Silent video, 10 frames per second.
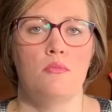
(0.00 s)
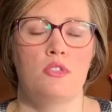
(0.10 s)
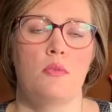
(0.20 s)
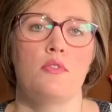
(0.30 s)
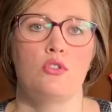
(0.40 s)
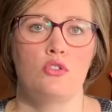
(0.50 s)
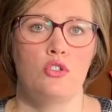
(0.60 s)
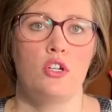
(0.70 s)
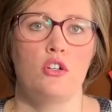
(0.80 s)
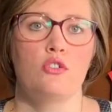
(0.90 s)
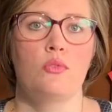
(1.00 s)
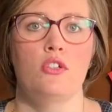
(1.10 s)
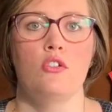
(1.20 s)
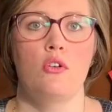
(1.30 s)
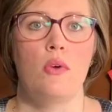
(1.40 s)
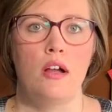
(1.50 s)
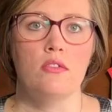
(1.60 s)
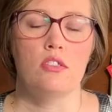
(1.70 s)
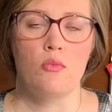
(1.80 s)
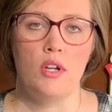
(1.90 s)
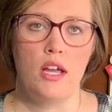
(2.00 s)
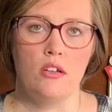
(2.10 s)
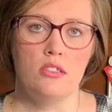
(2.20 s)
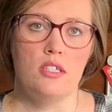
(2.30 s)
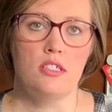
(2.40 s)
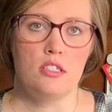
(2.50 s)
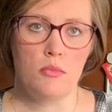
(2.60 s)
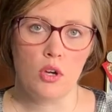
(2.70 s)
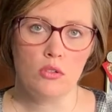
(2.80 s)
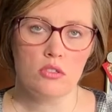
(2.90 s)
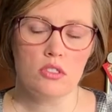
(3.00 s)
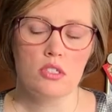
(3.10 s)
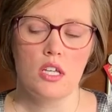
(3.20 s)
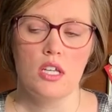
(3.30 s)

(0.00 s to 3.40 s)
some of those triggers when you're around someone else that smokes.